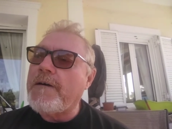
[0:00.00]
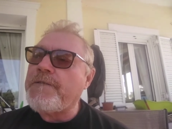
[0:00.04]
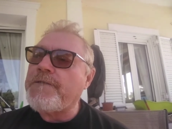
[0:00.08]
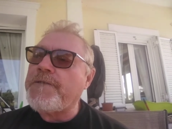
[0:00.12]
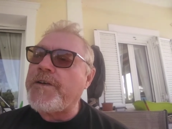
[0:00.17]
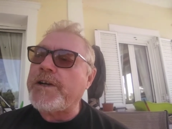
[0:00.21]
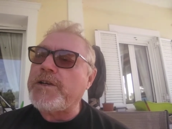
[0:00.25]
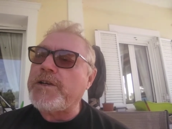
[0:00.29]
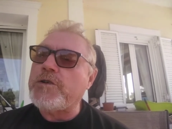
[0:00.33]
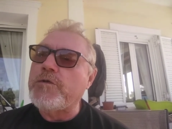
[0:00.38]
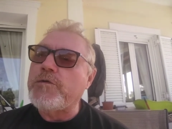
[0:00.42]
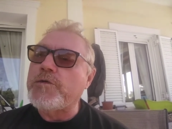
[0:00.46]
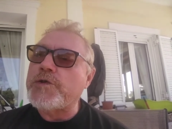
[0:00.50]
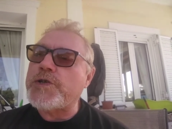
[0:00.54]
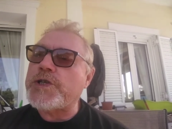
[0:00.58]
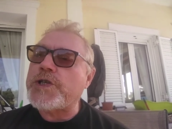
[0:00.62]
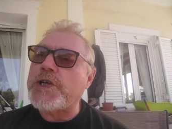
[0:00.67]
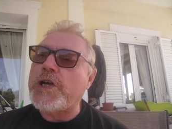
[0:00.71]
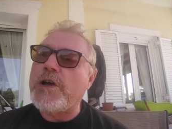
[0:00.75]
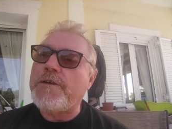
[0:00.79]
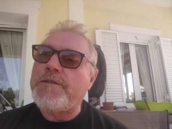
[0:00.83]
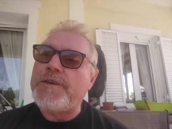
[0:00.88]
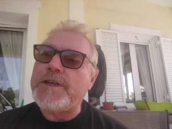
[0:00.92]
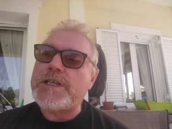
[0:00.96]
Federal
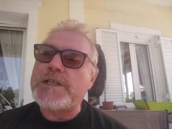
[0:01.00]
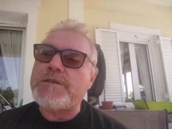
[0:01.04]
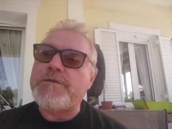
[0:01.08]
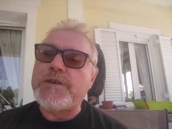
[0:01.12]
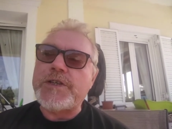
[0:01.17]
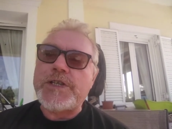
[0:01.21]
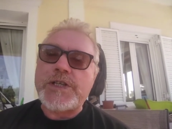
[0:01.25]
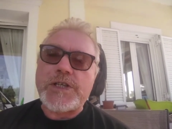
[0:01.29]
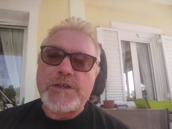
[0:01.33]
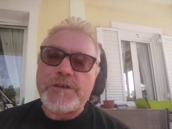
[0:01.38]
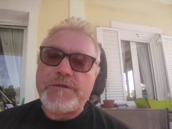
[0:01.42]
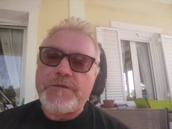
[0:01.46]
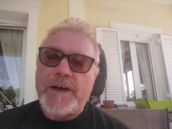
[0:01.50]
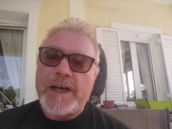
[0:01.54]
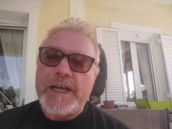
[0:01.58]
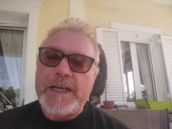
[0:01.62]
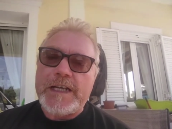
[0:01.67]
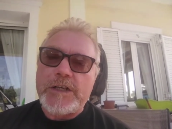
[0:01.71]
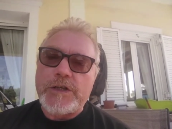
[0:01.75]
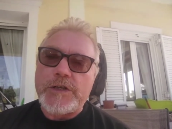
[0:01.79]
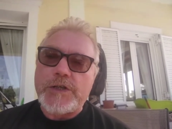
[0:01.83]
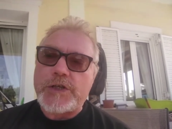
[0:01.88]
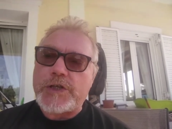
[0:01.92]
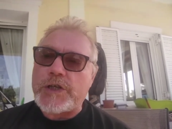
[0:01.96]
Service for
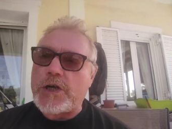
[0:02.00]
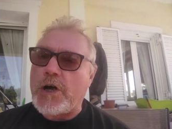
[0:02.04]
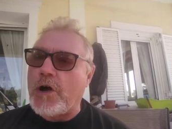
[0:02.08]
Surveillance